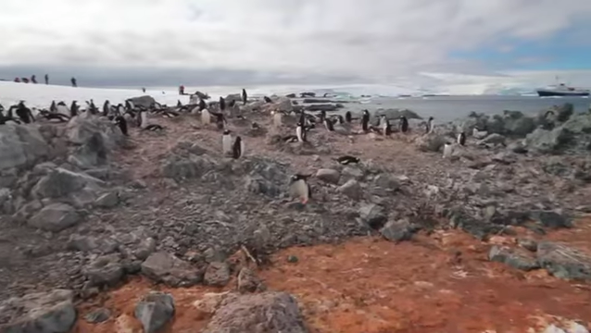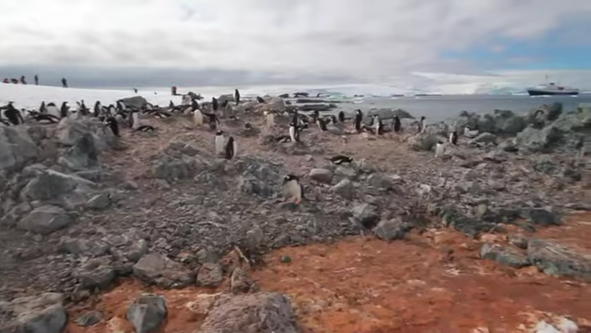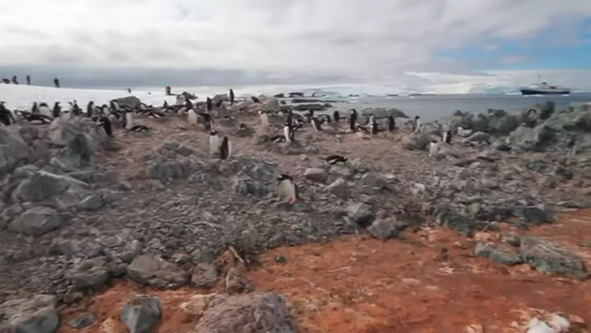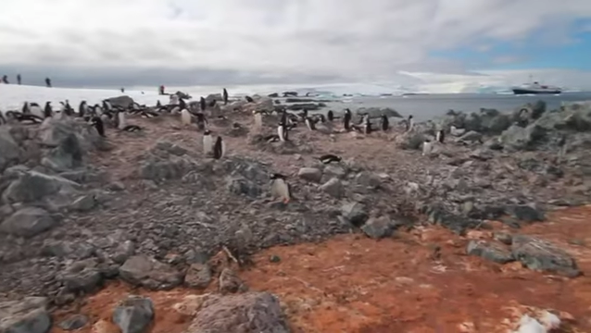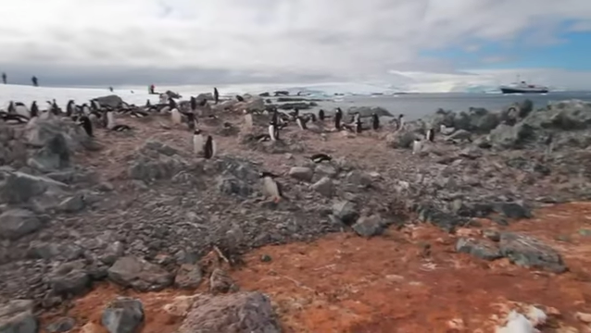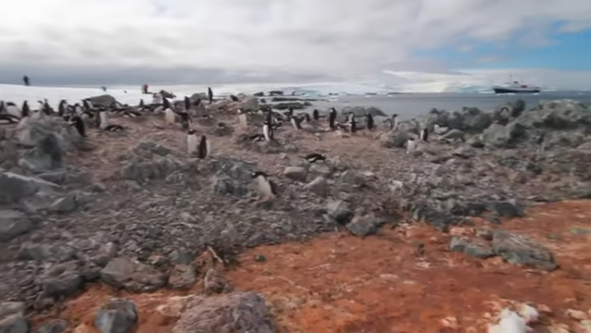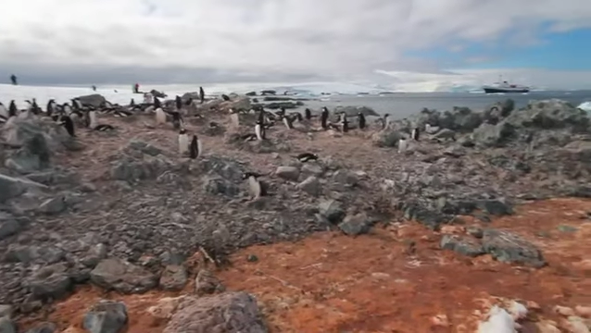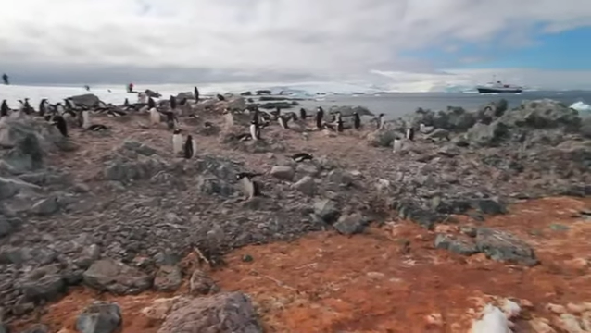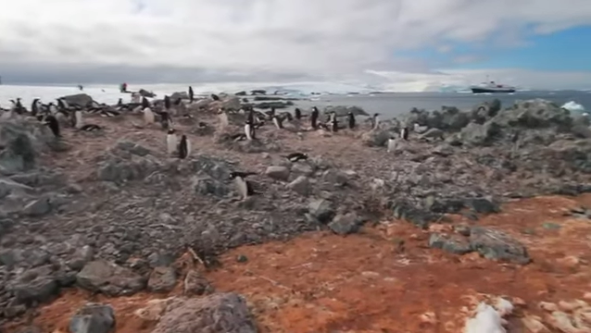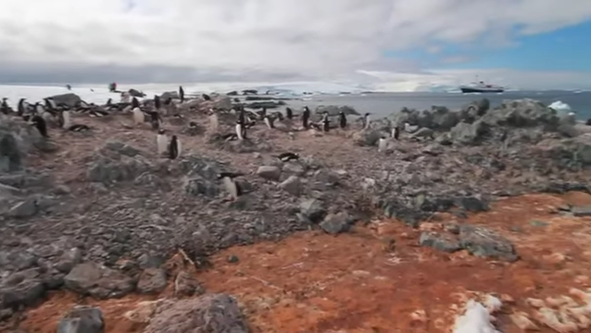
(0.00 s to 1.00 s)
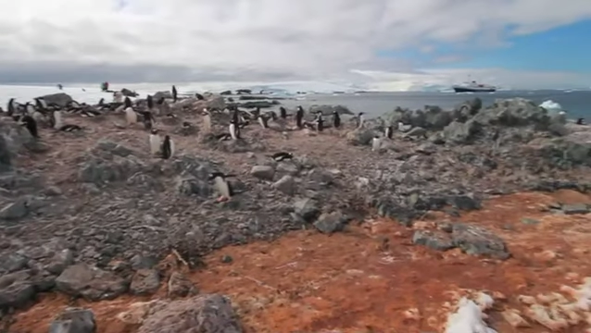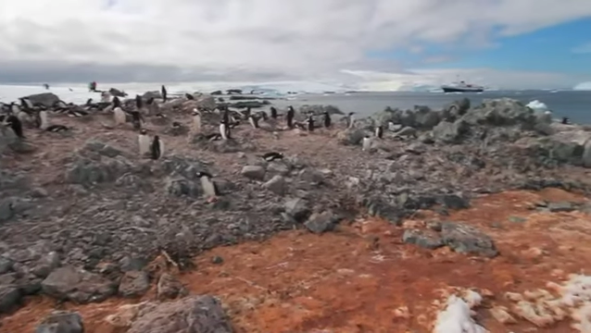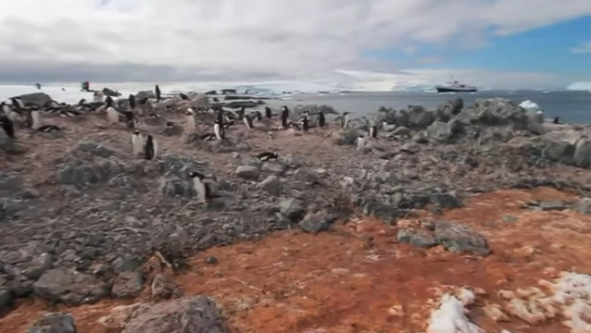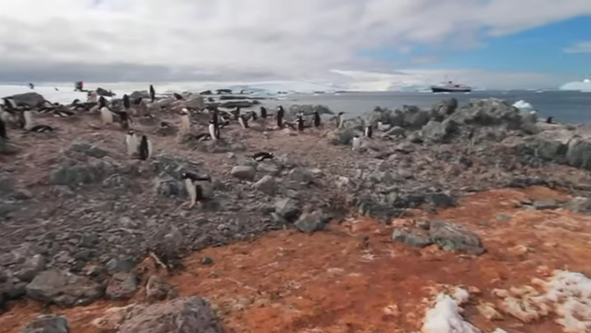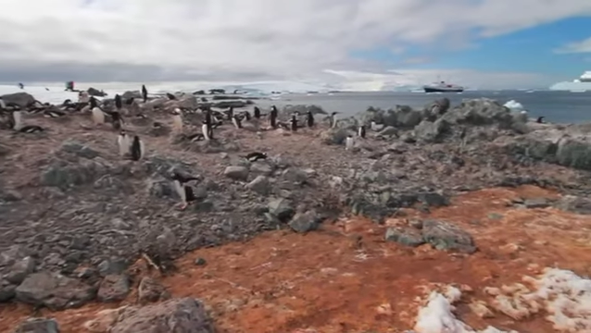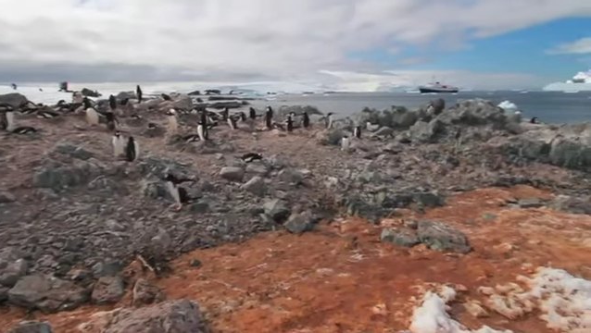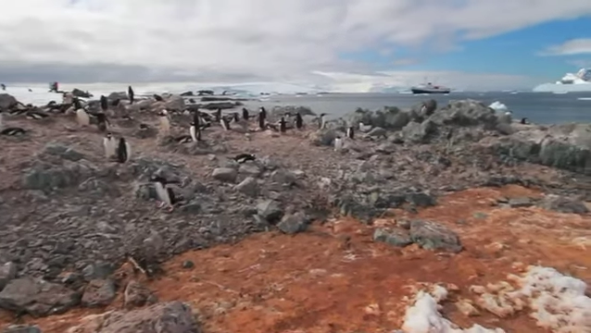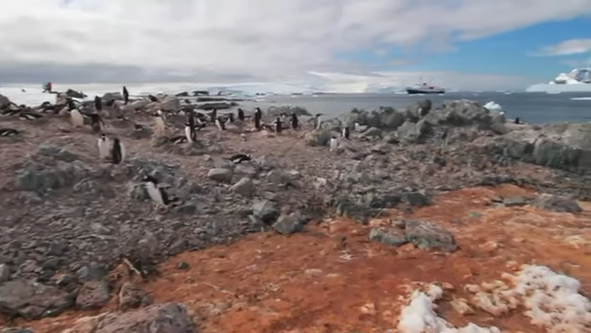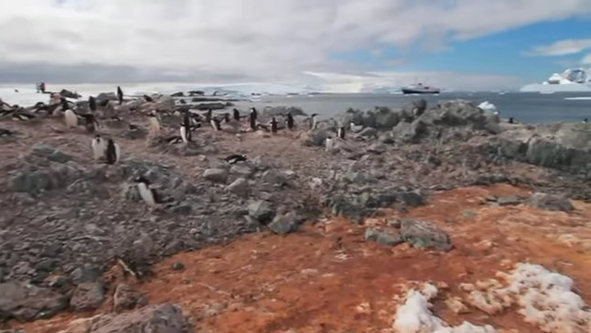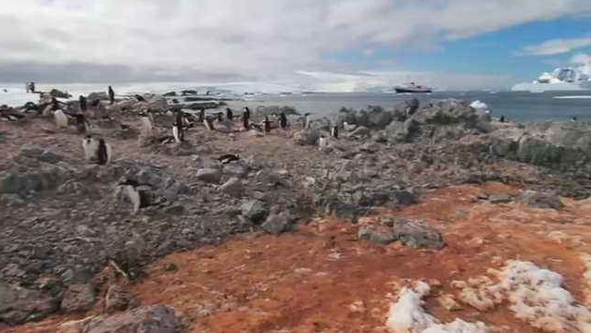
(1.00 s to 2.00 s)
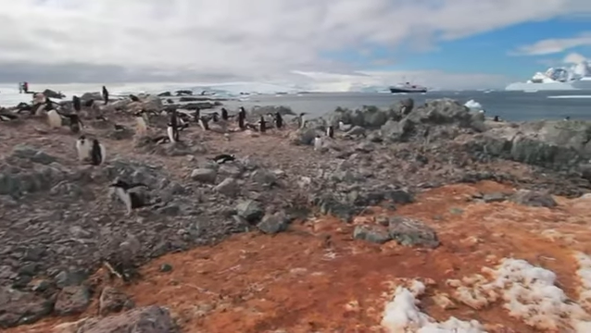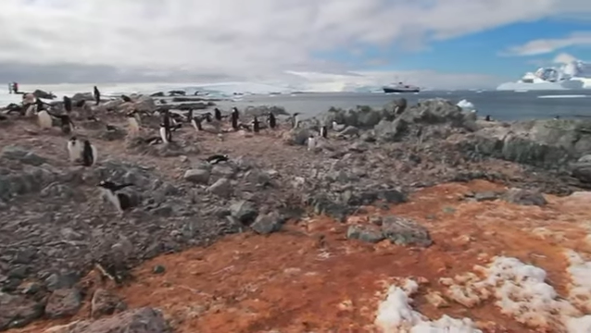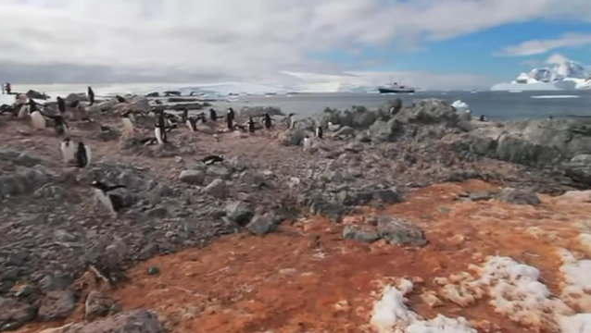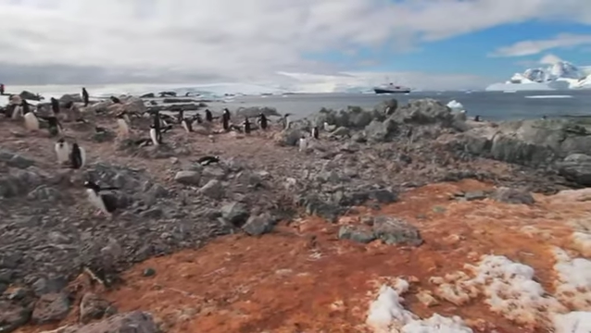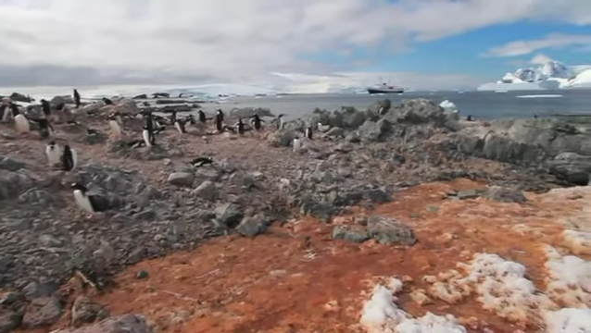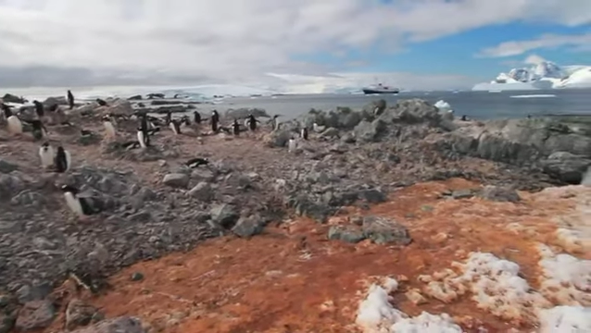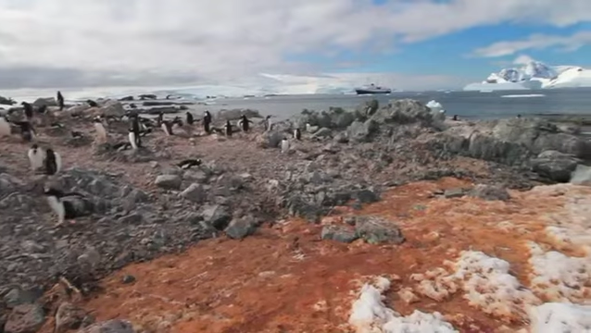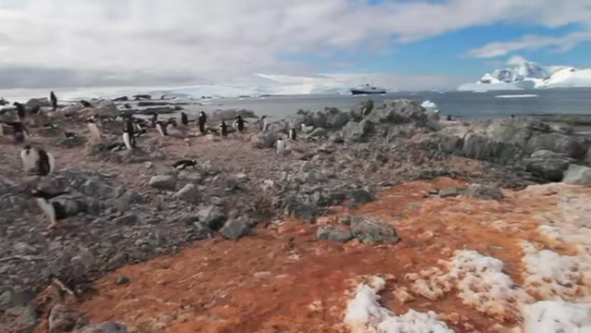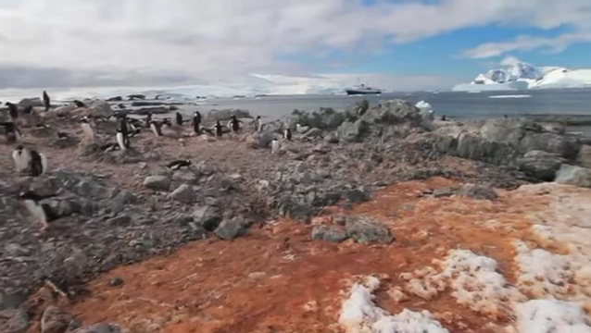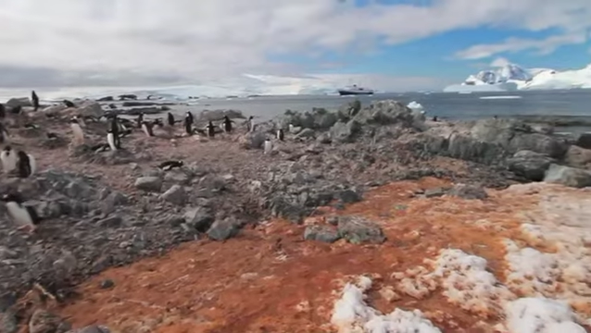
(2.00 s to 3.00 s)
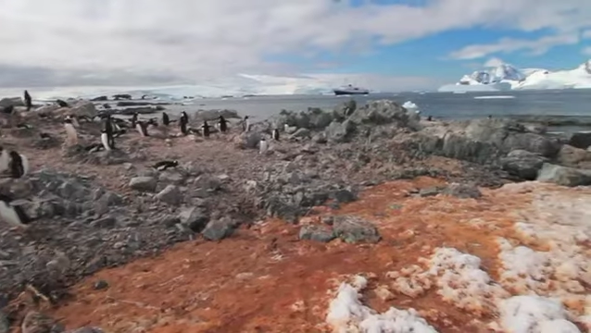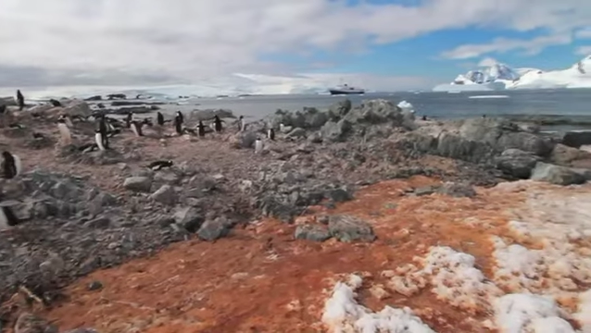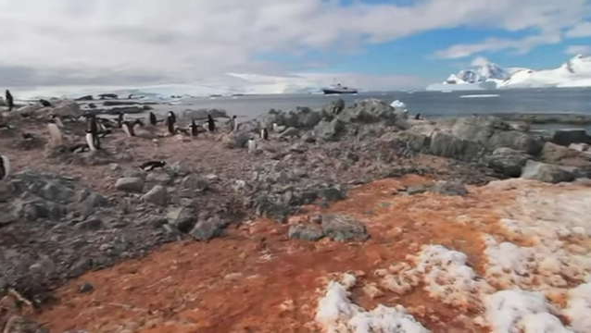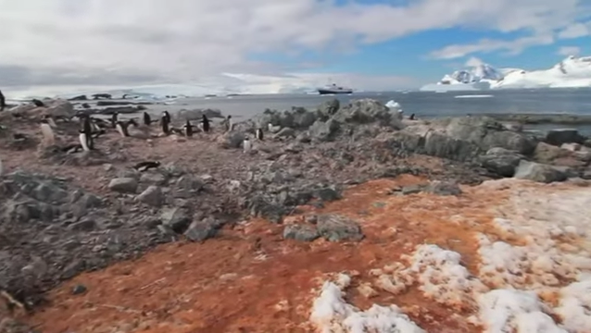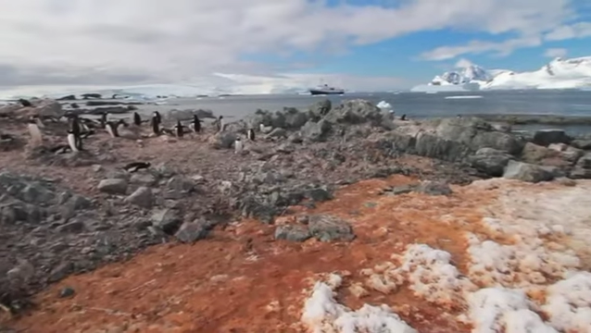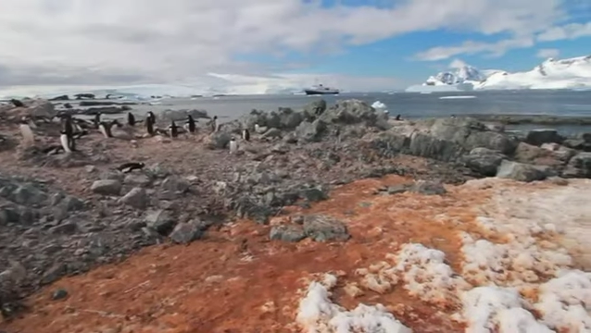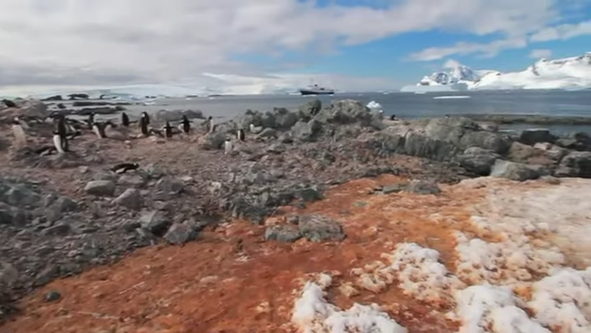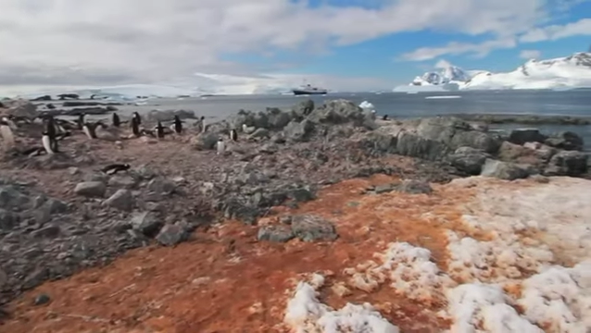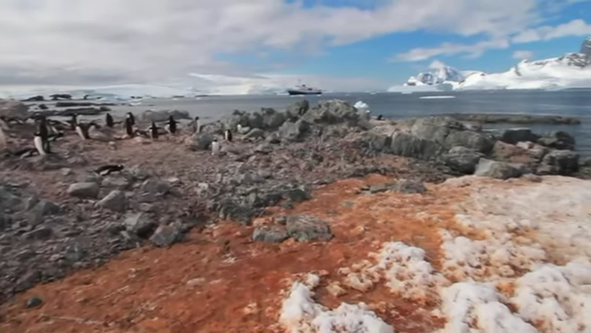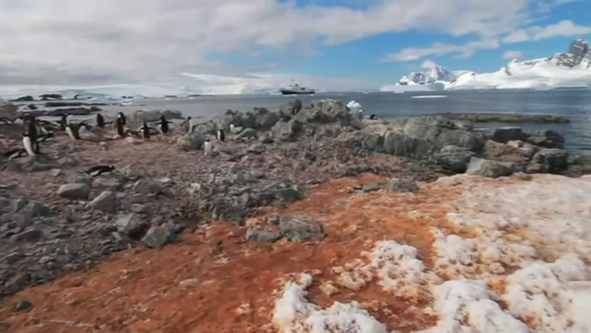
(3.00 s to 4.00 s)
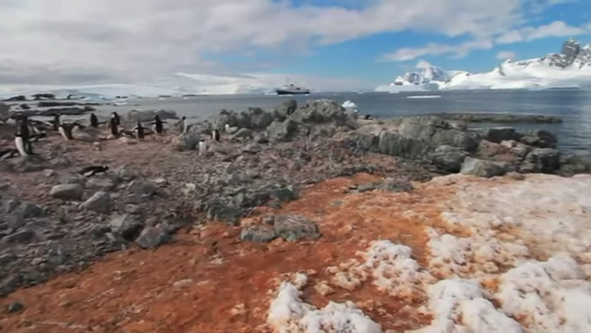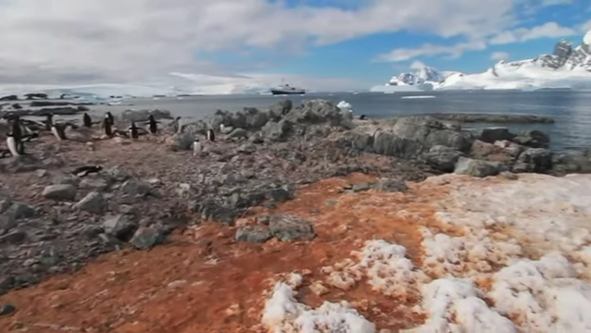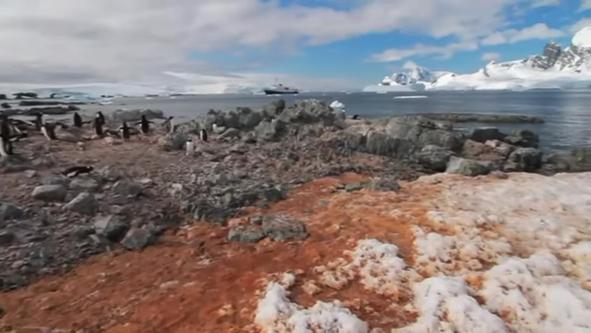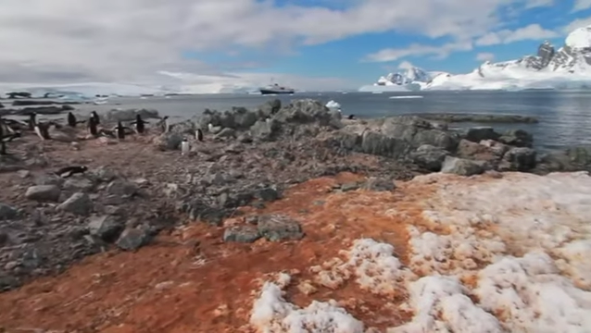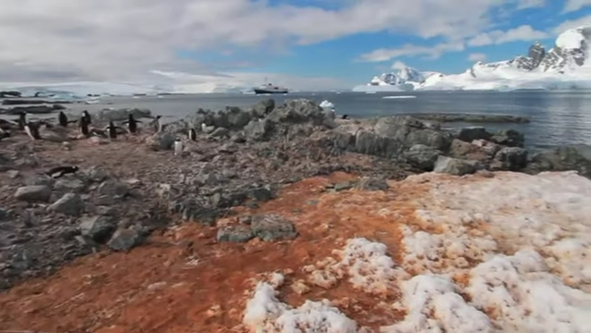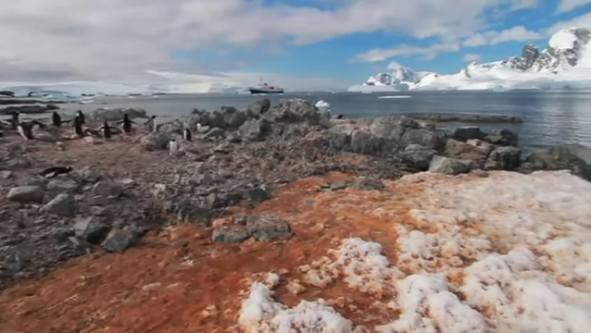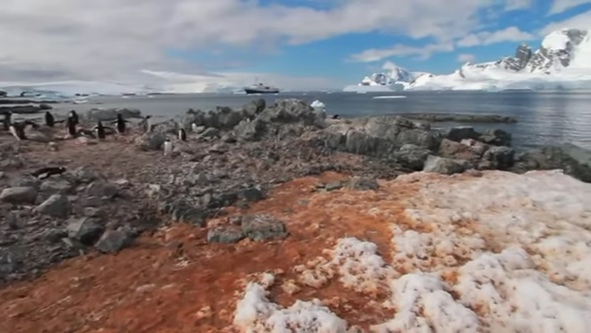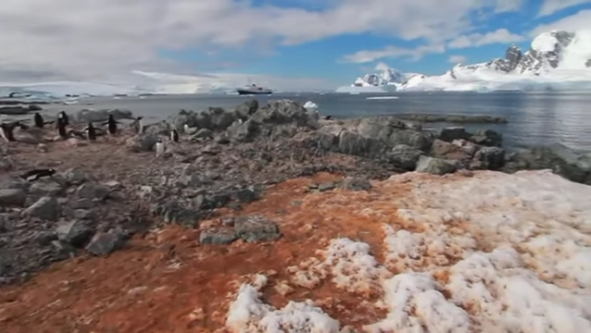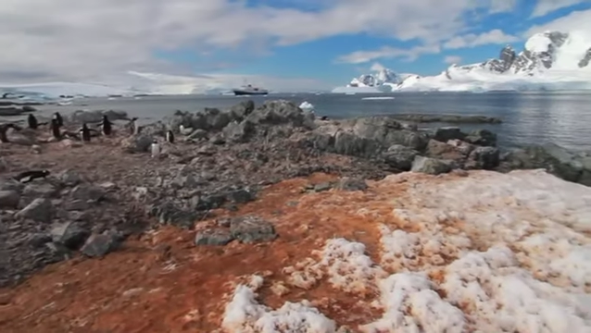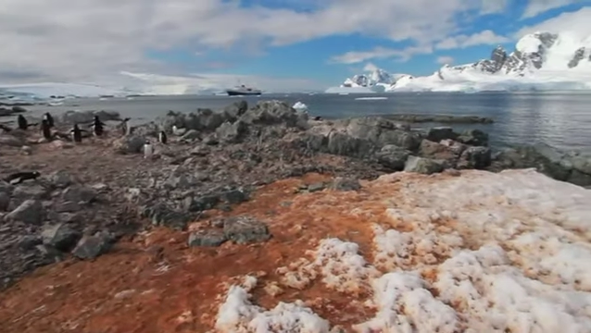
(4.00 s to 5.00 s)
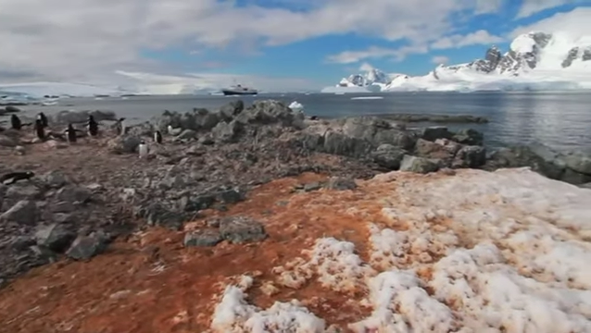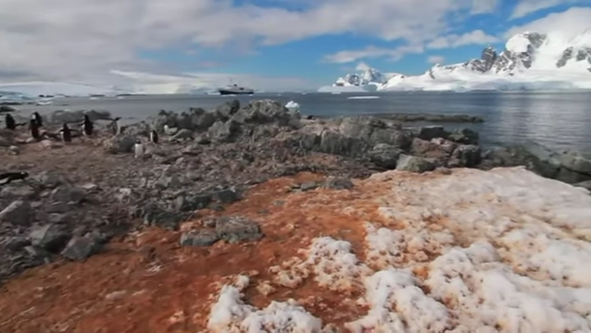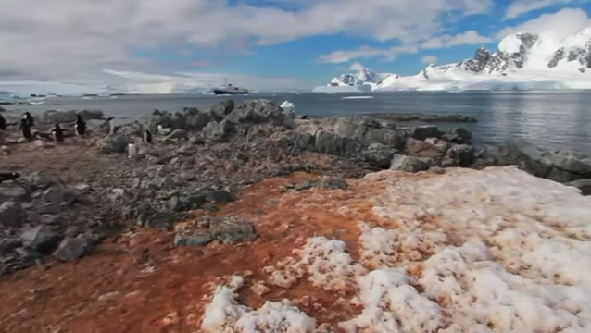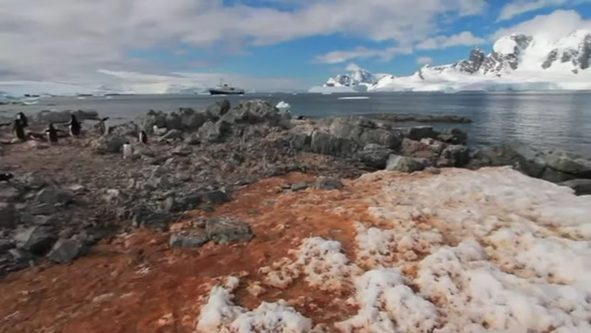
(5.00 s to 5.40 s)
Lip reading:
[unreadable: no face in view]